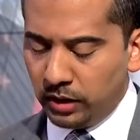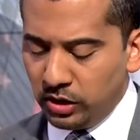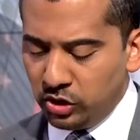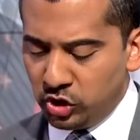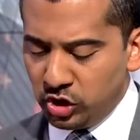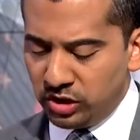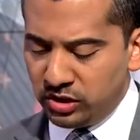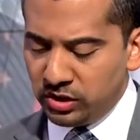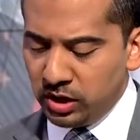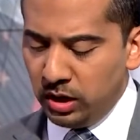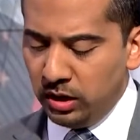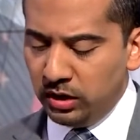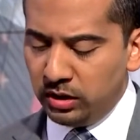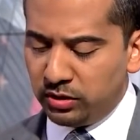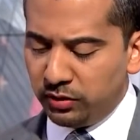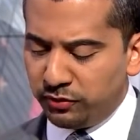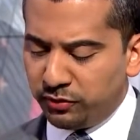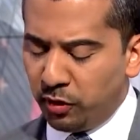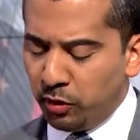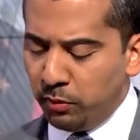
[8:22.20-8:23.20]
Okay, just turning
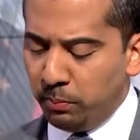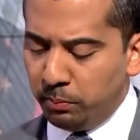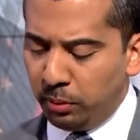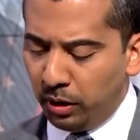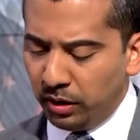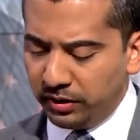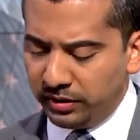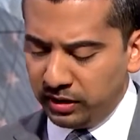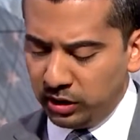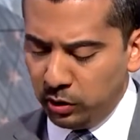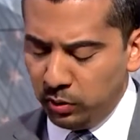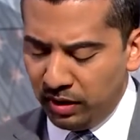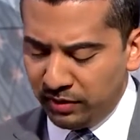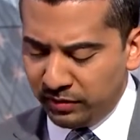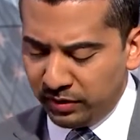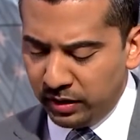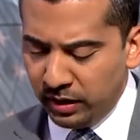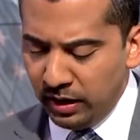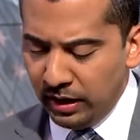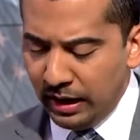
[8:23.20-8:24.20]
to foreign policy, you
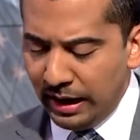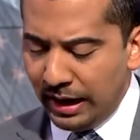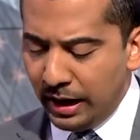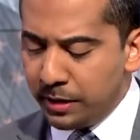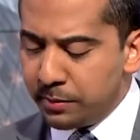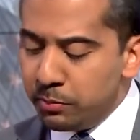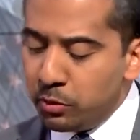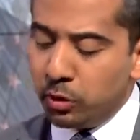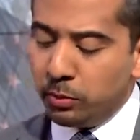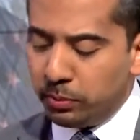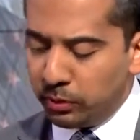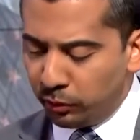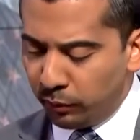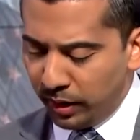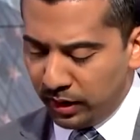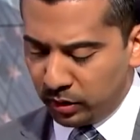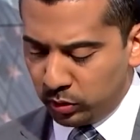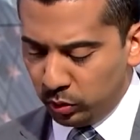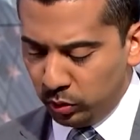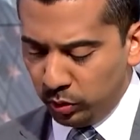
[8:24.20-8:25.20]
have an admirable
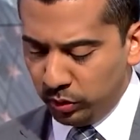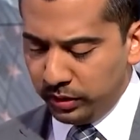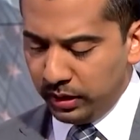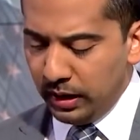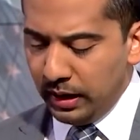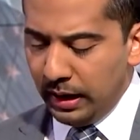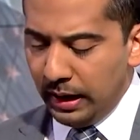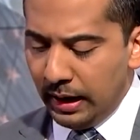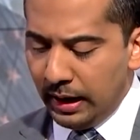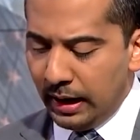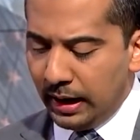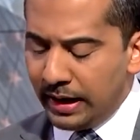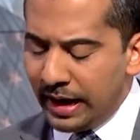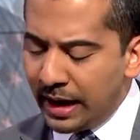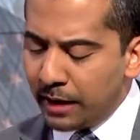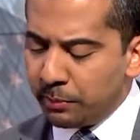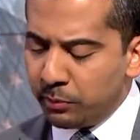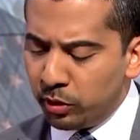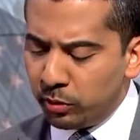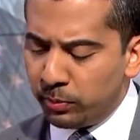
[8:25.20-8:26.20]
record
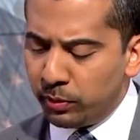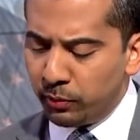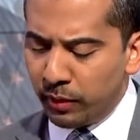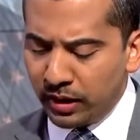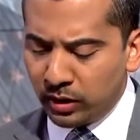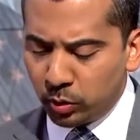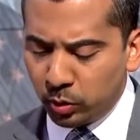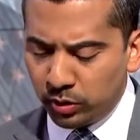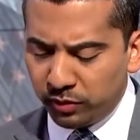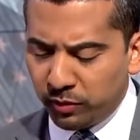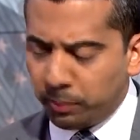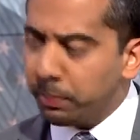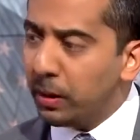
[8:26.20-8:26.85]
of